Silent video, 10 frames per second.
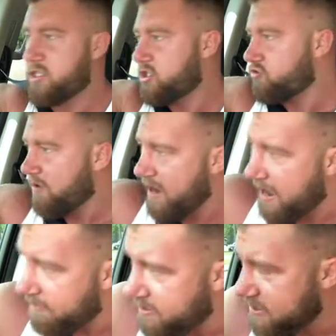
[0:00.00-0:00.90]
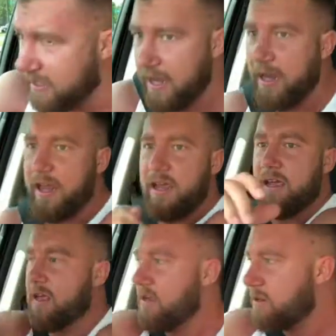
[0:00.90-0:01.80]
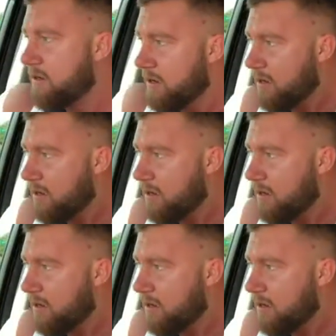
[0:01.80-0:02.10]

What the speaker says: straps and